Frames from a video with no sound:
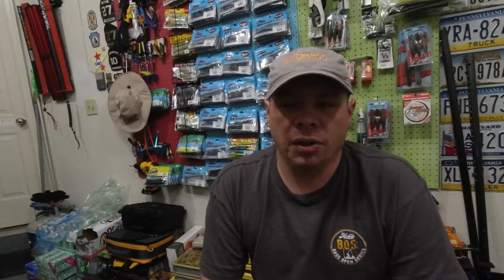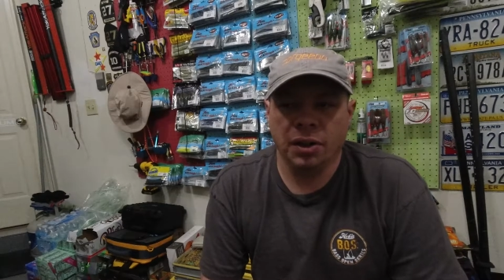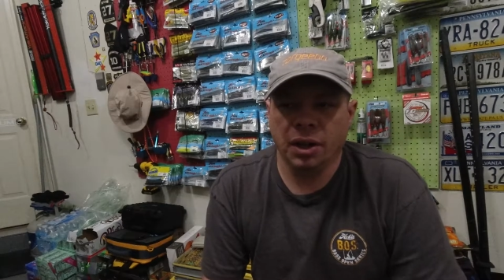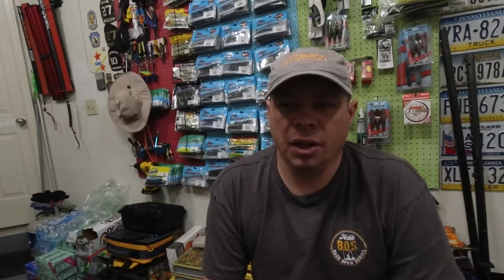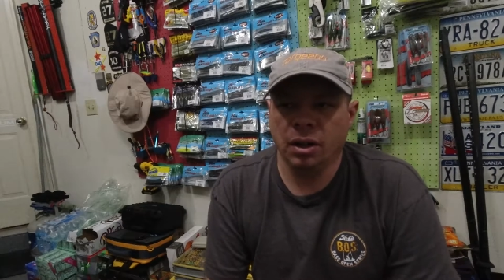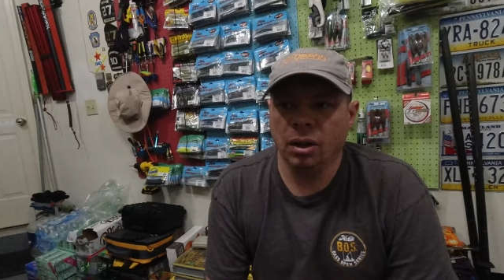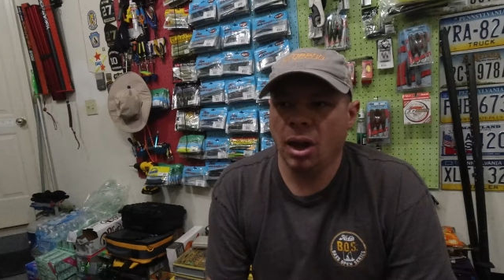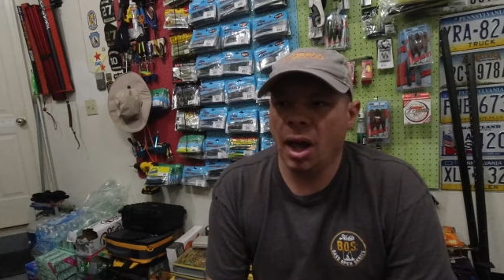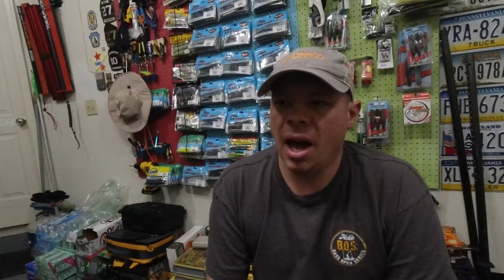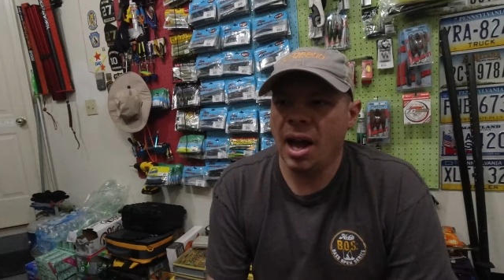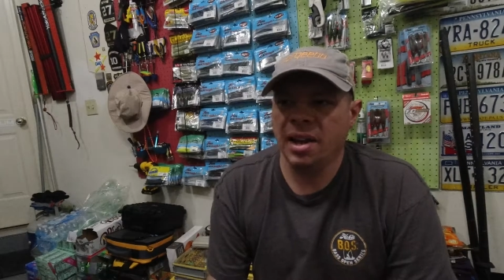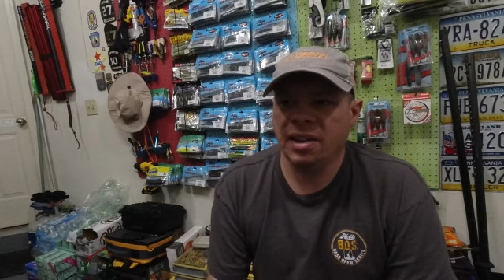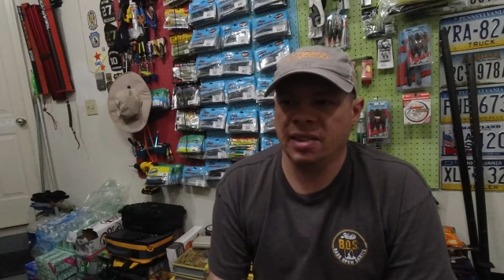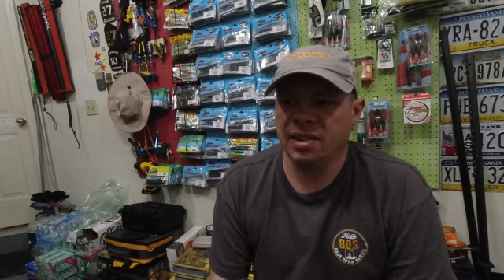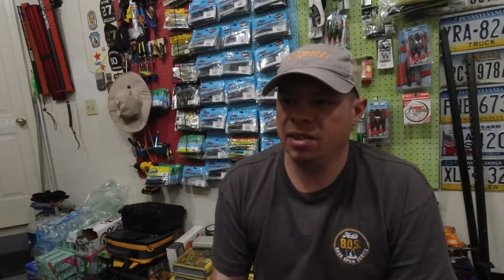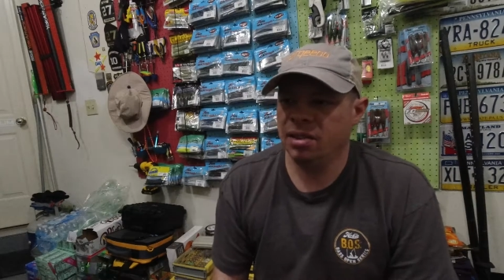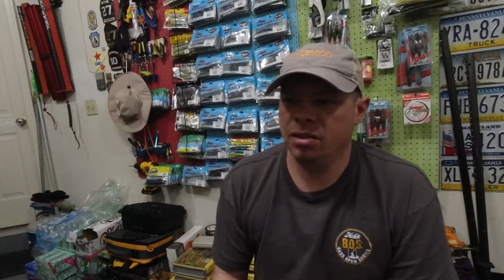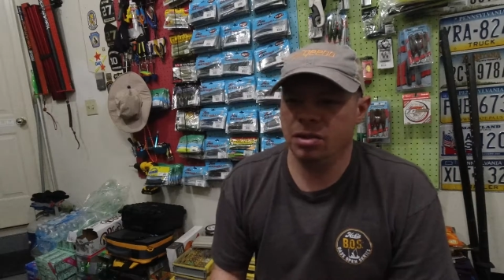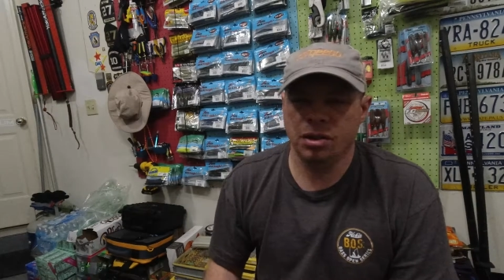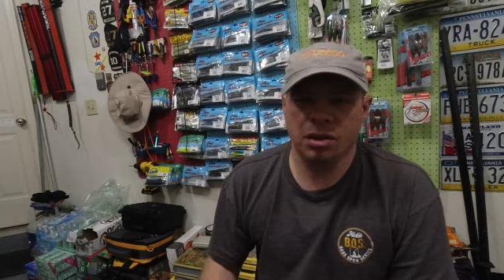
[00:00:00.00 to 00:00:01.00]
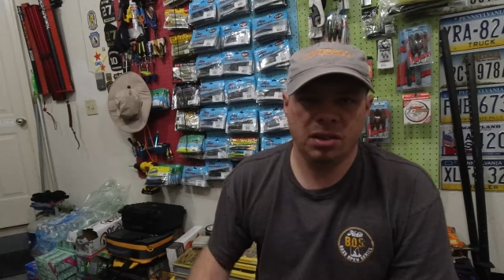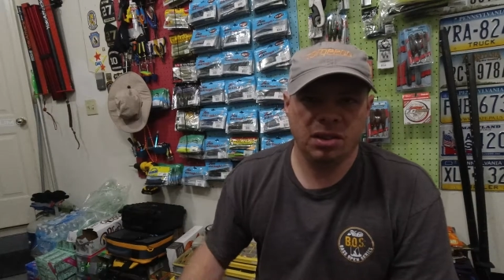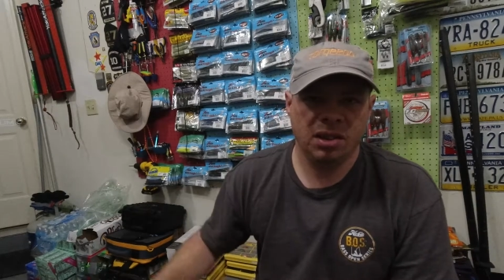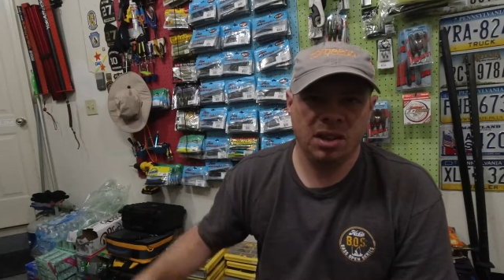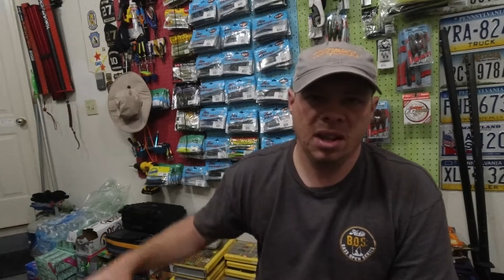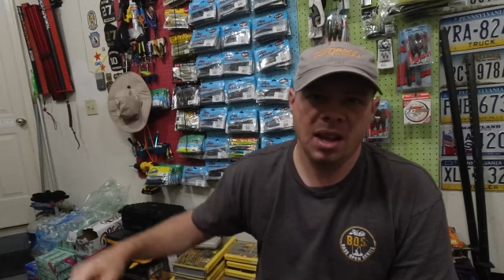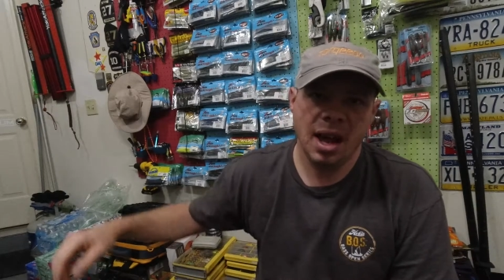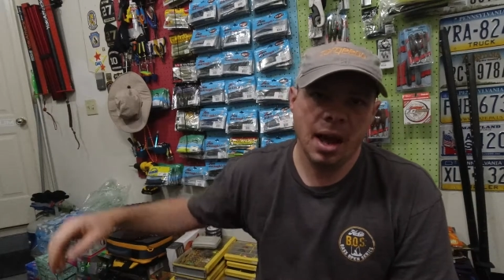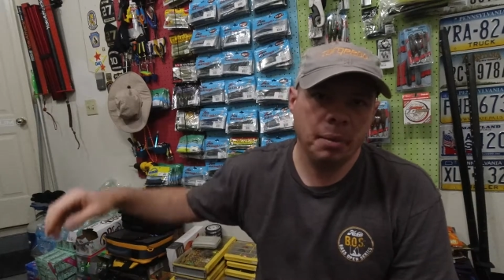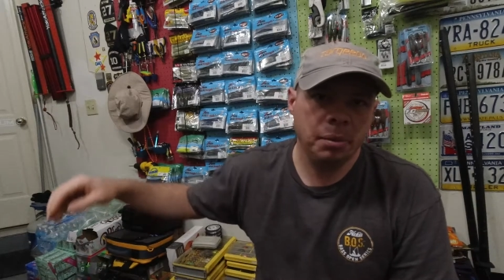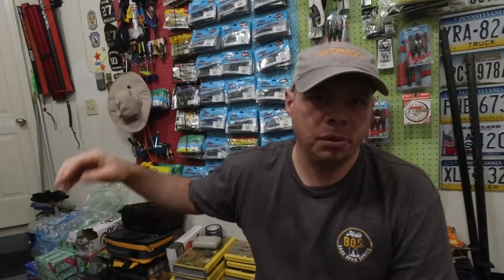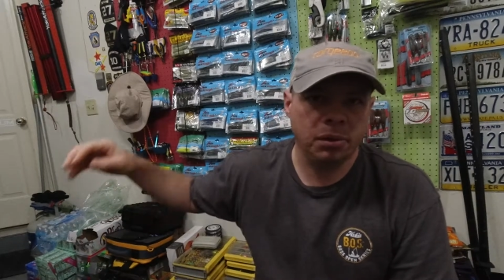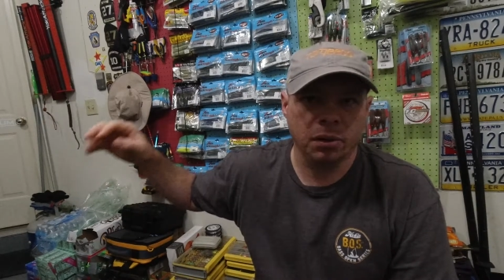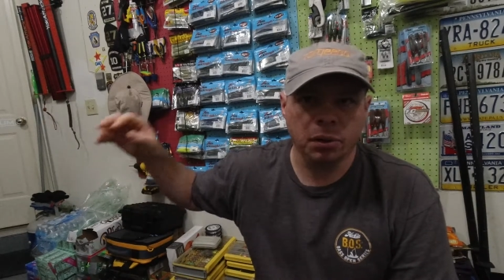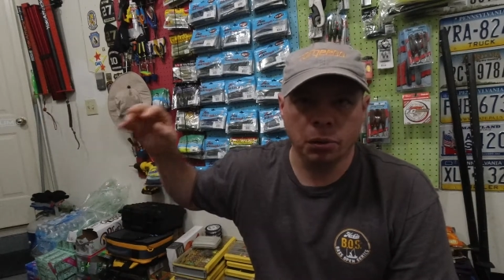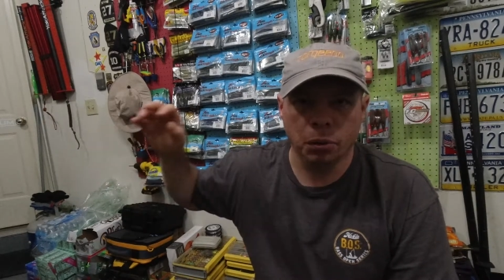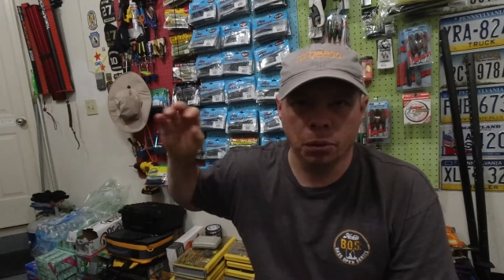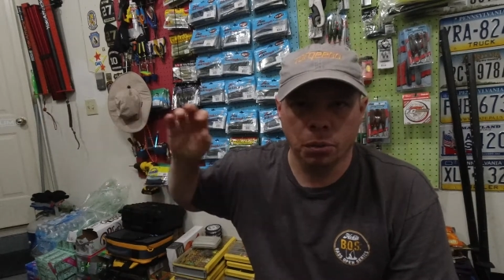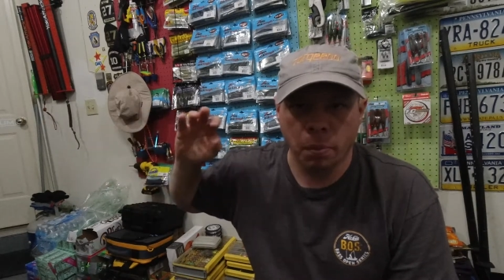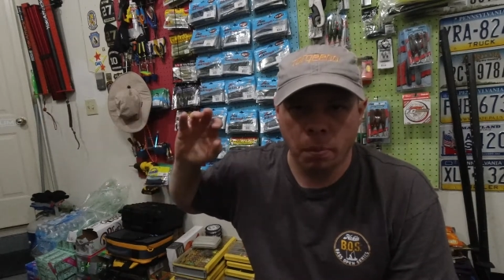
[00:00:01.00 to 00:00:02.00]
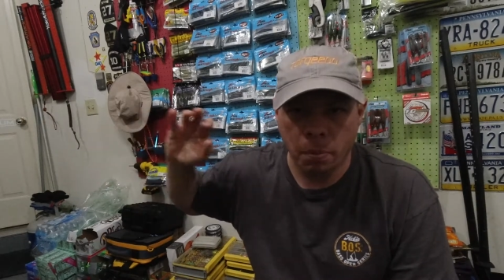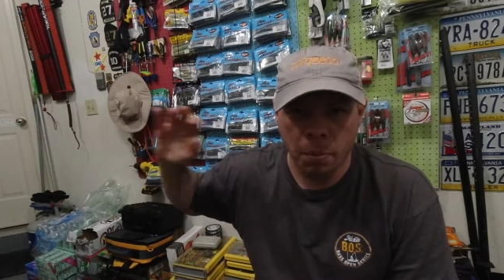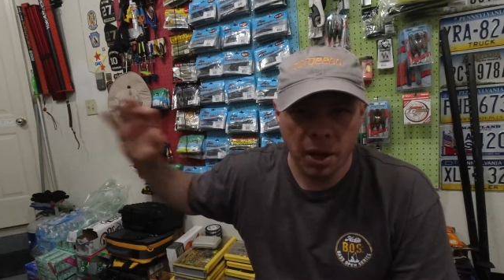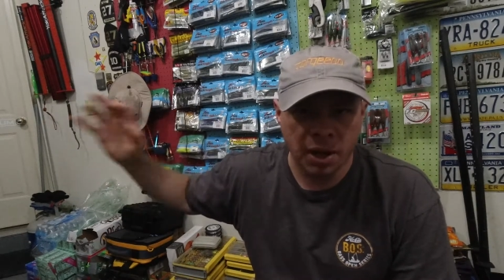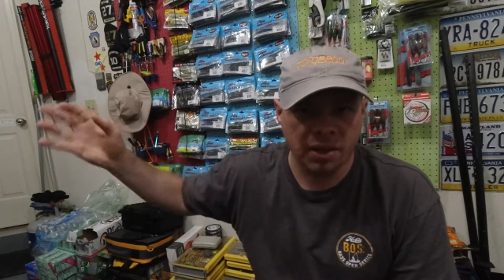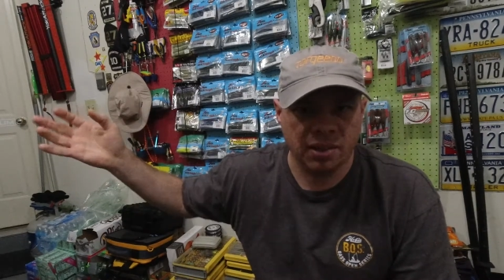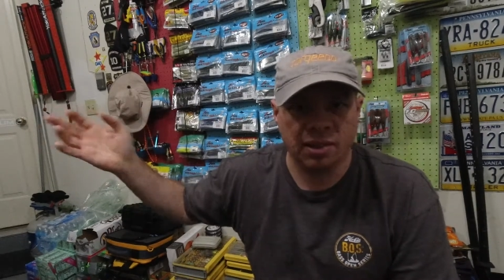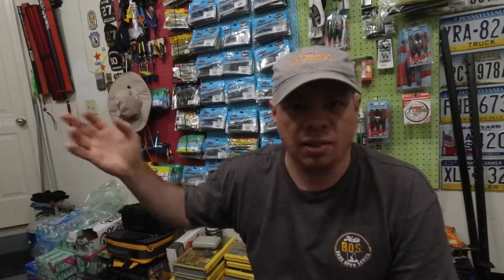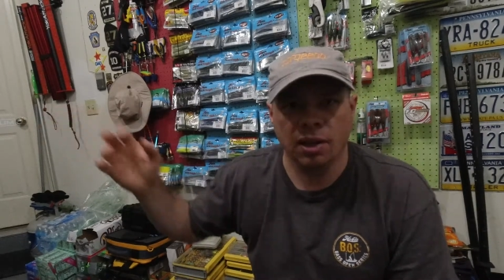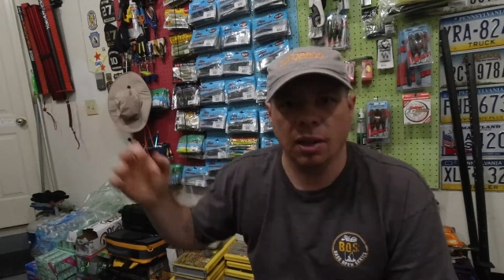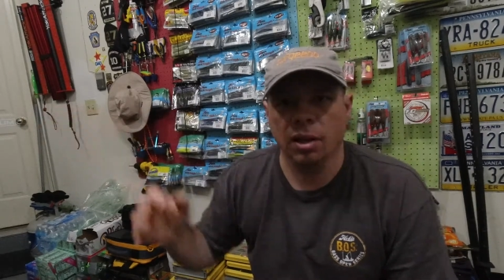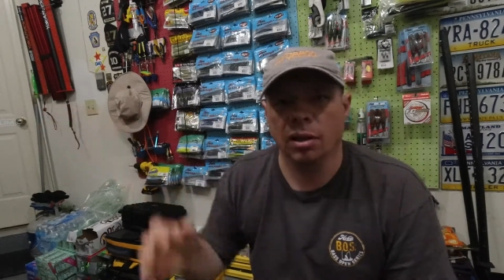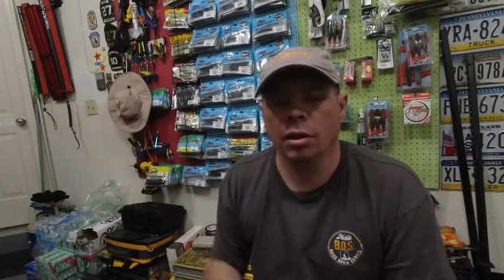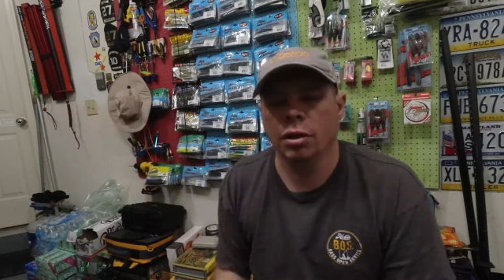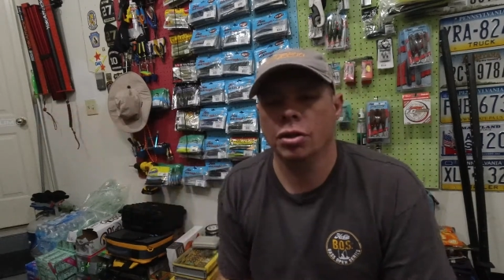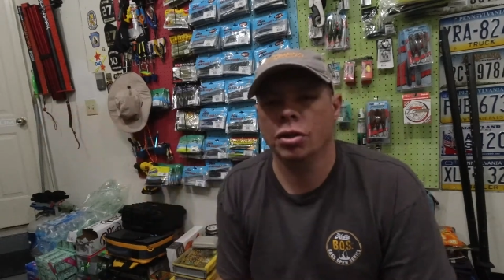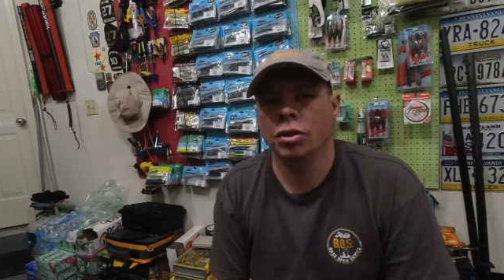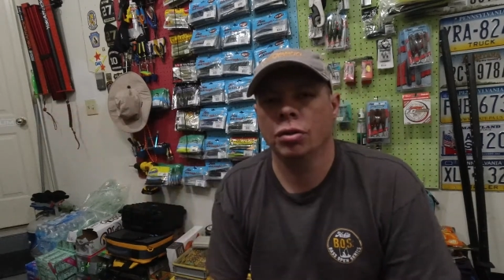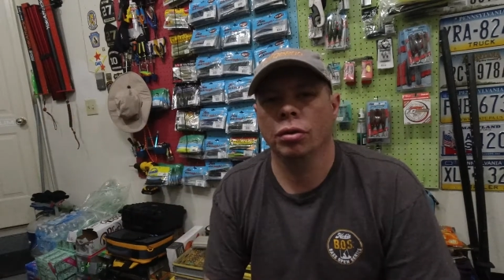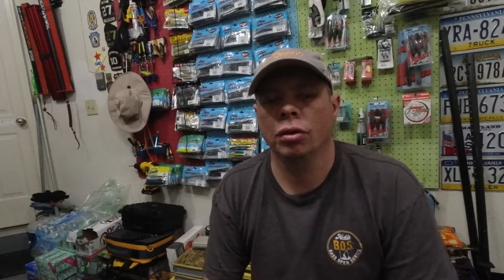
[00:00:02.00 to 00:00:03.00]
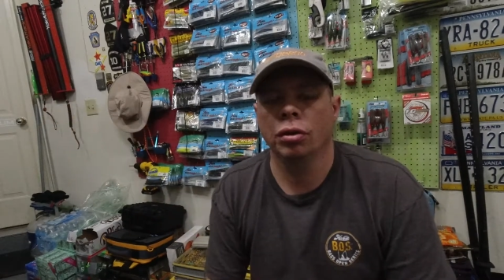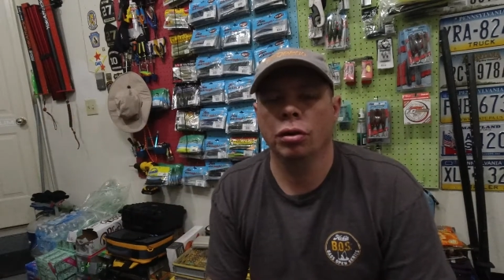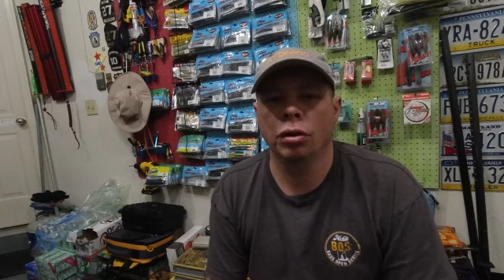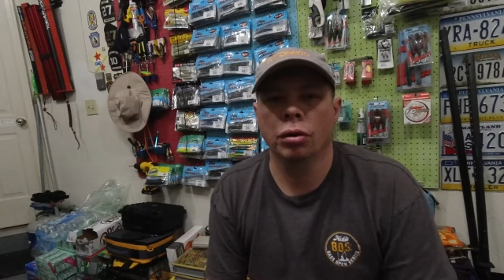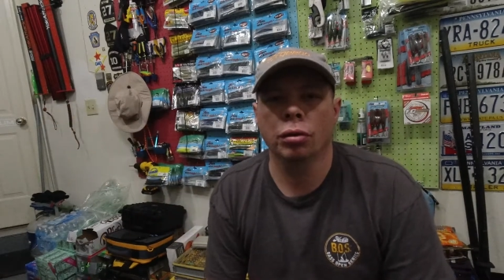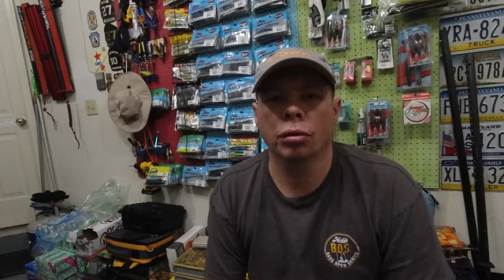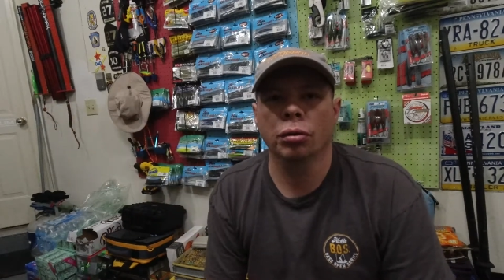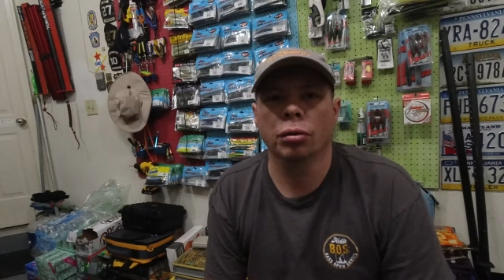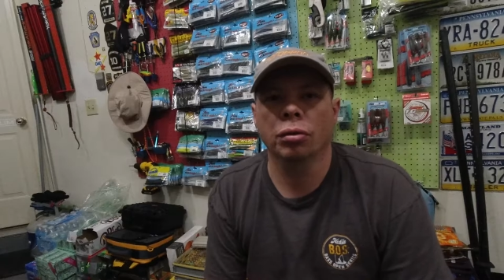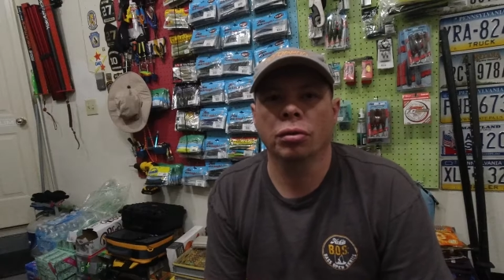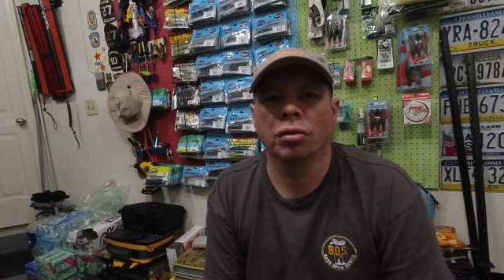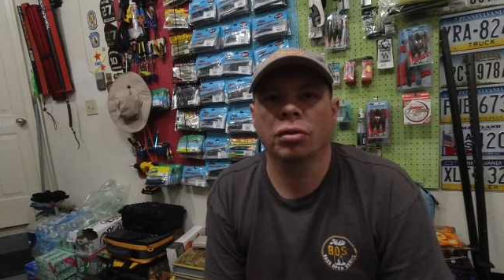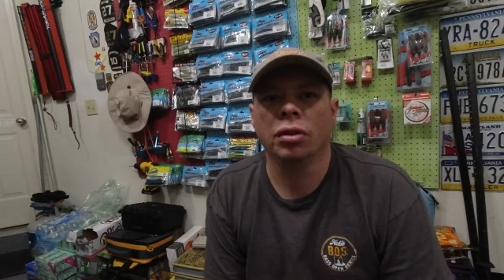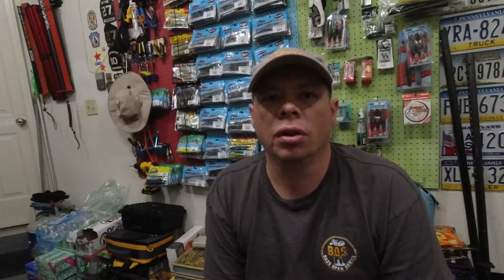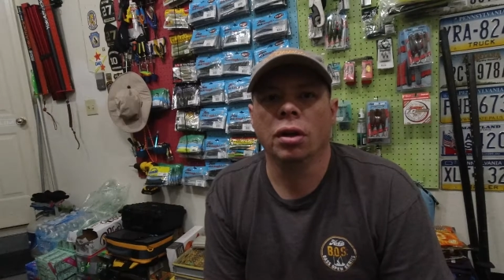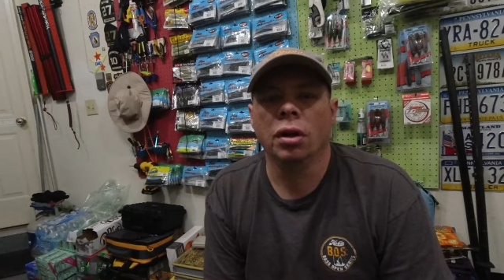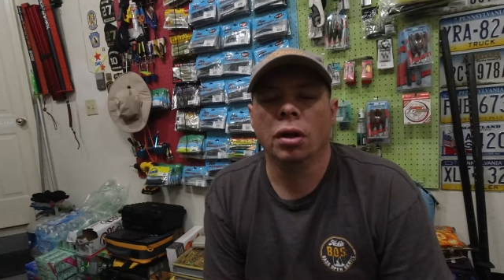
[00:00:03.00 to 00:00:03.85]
that glass is just the absolute best thing that you can use